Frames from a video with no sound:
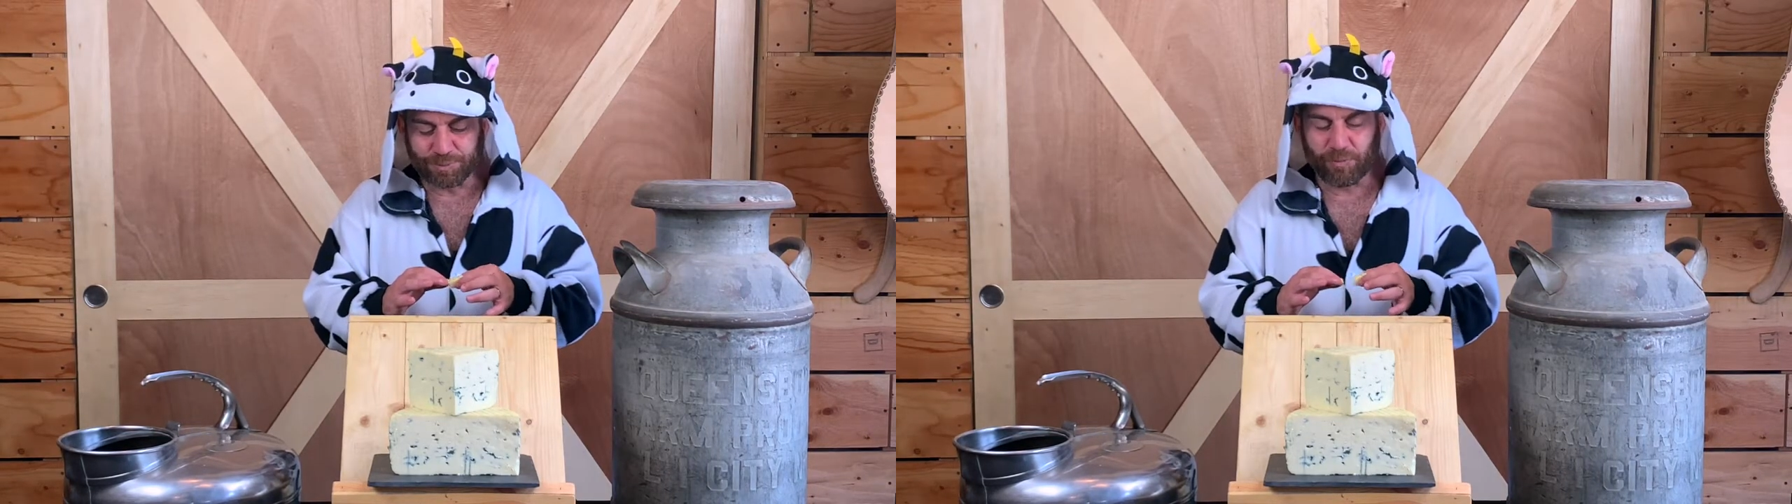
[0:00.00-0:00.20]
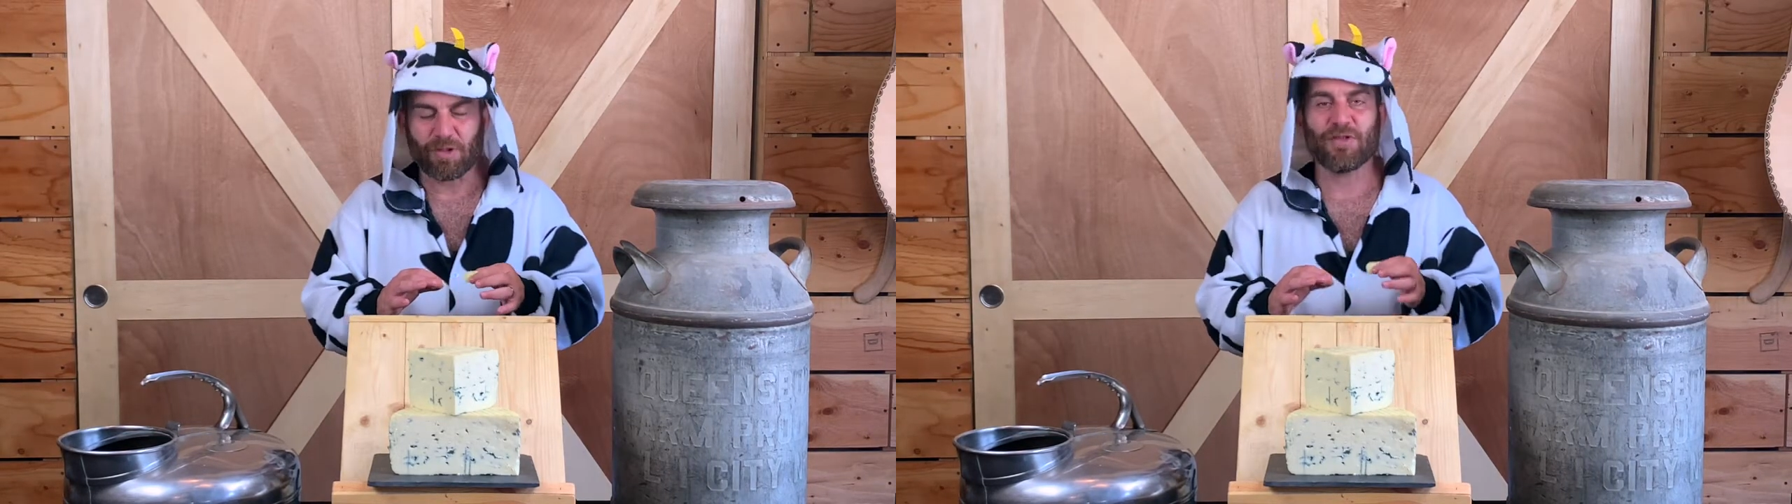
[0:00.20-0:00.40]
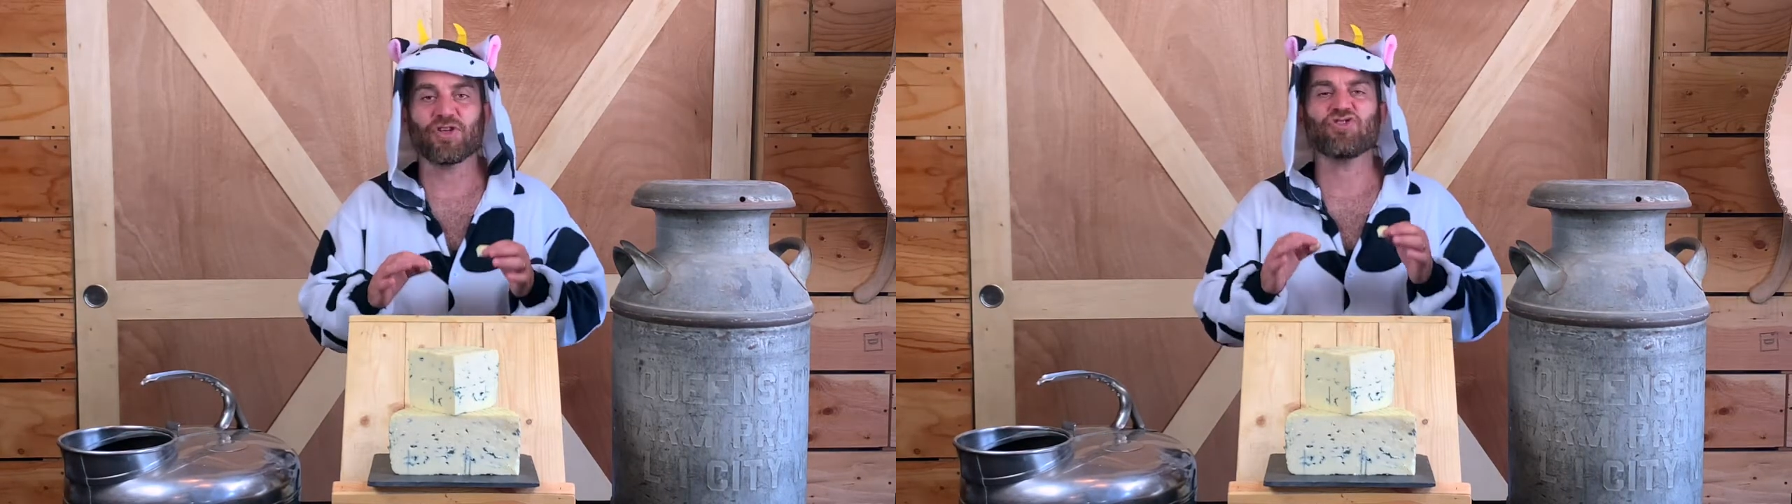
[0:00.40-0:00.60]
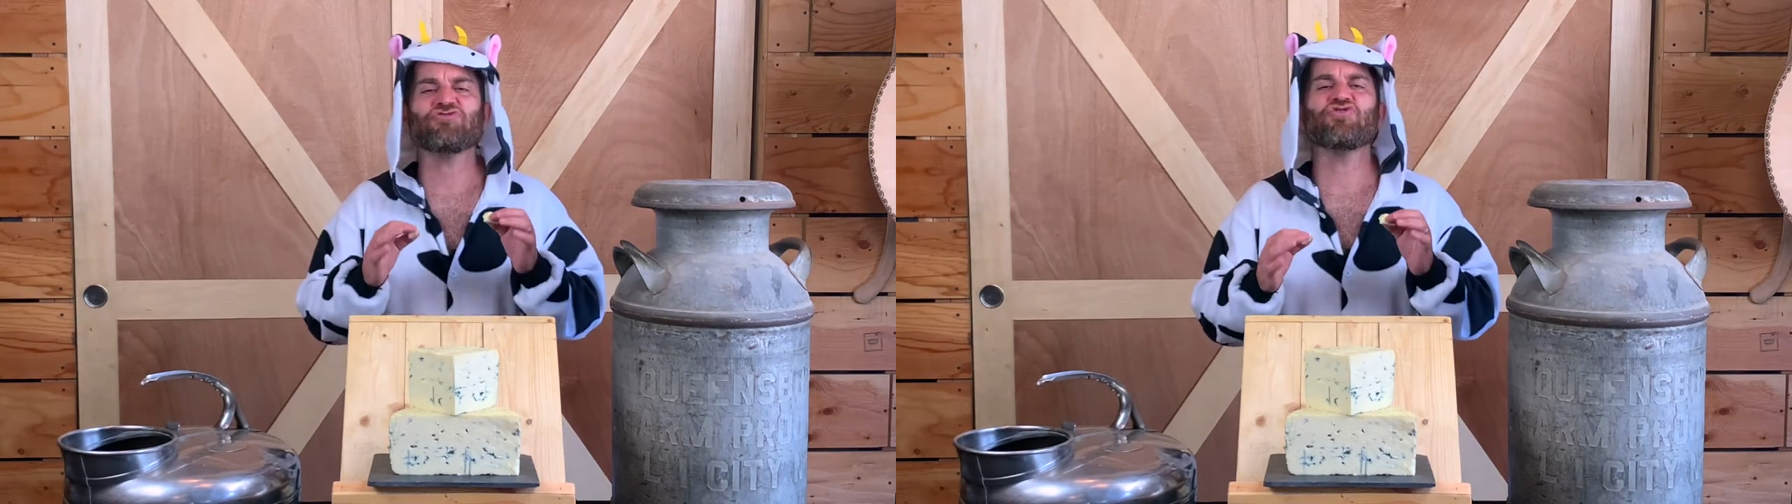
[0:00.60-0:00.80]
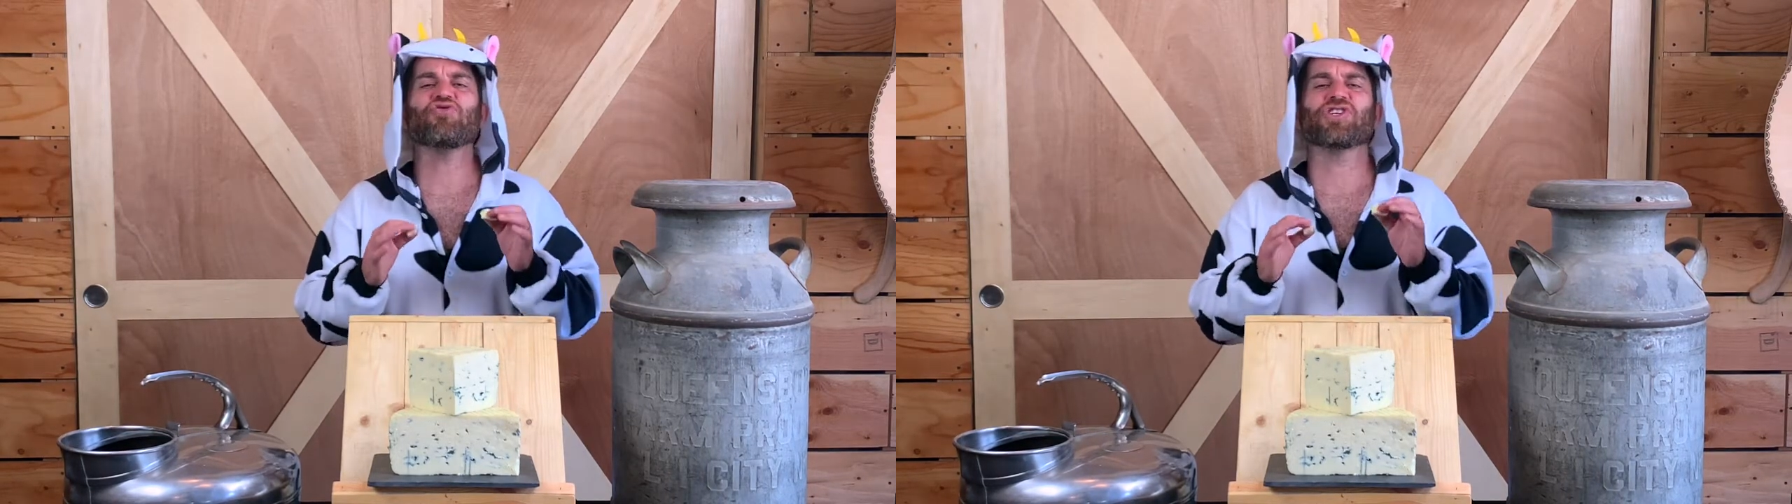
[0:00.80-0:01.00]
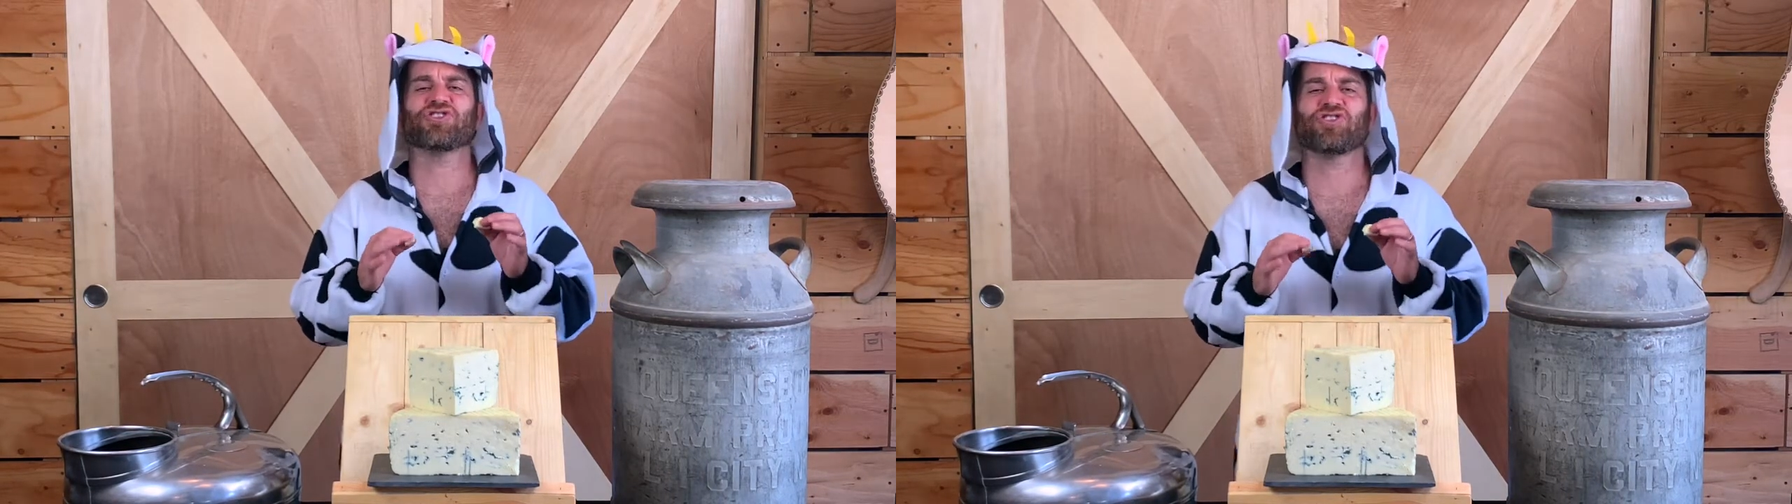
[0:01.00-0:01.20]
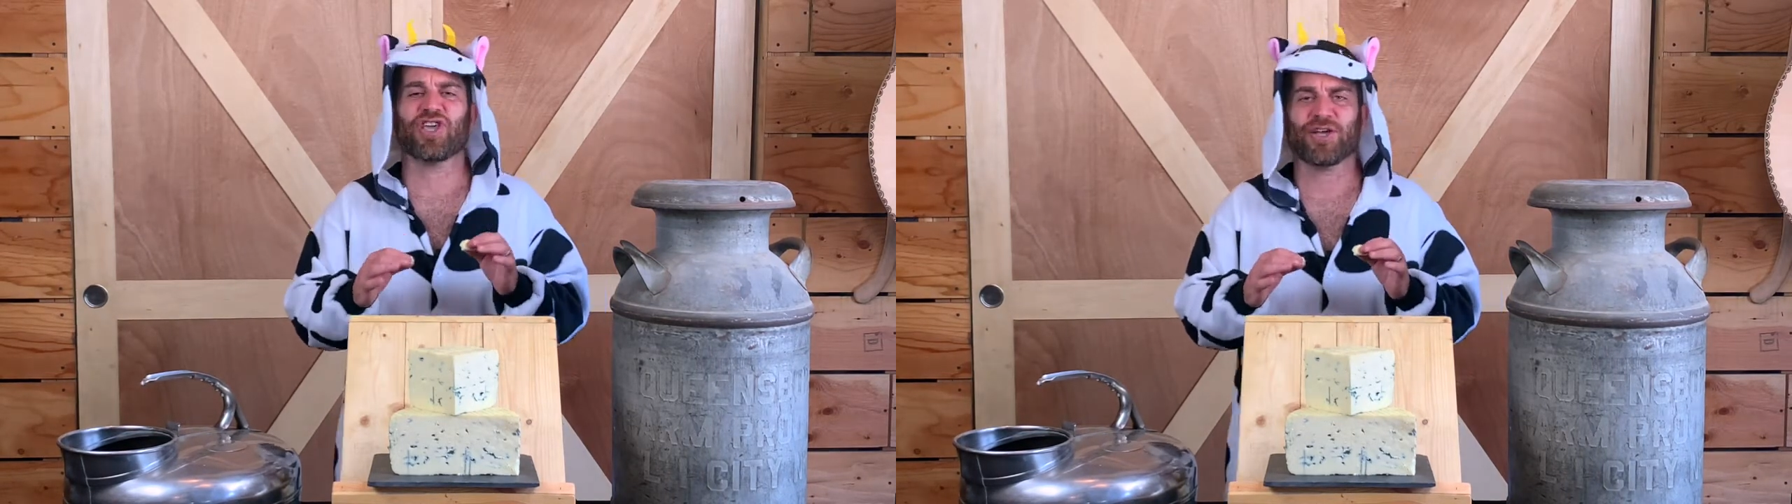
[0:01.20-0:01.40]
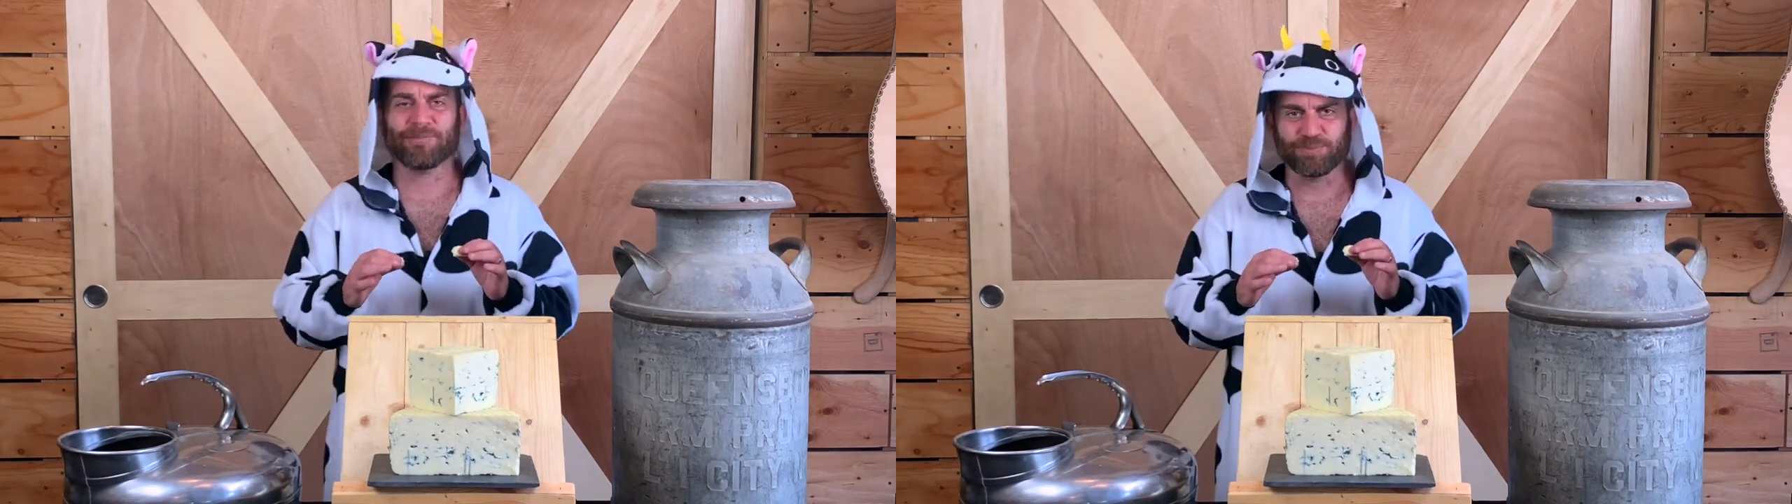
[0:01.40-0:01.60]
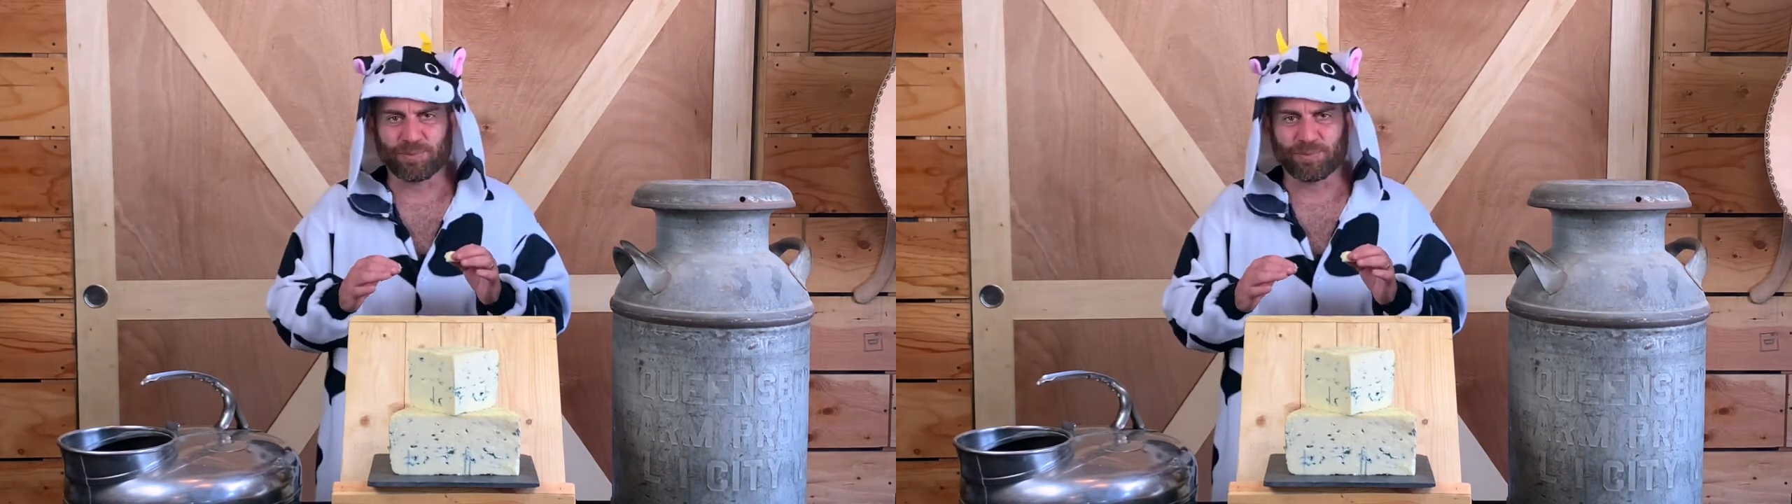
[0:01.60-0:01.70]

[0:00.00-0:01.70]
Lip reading: And the cutest thing